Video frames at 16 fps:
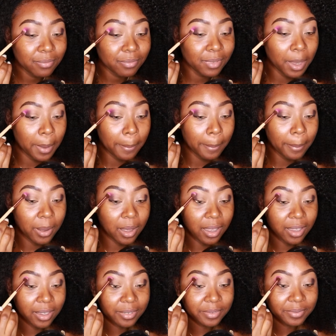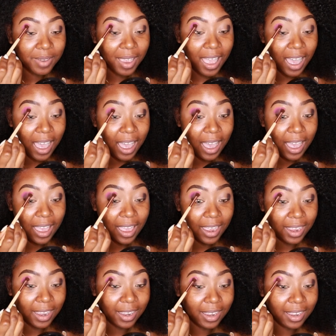but
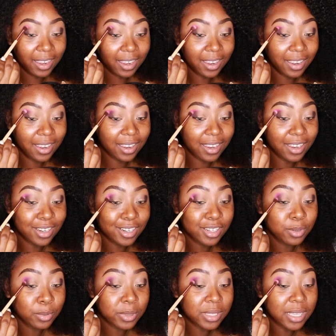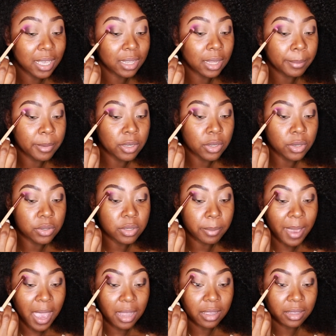I was like, let me use a
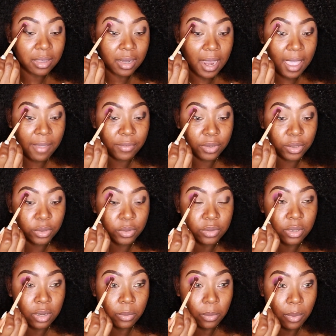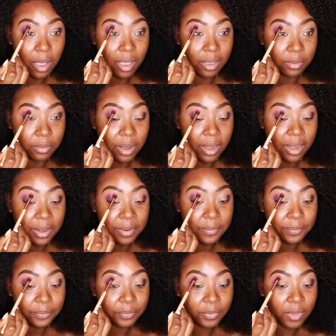palette that I haven't used in a while, right?
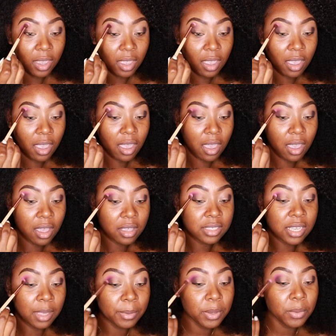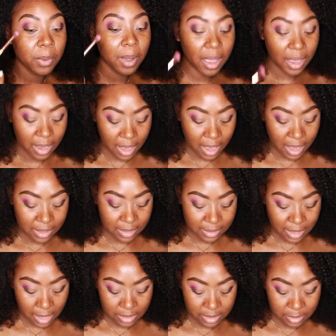Tell me why I
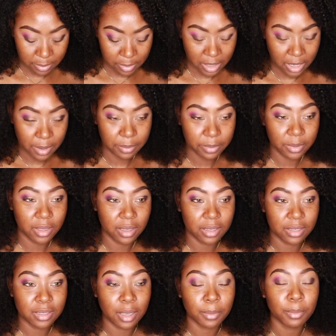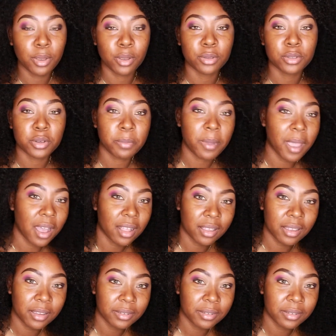decided to pick up the Subculture palette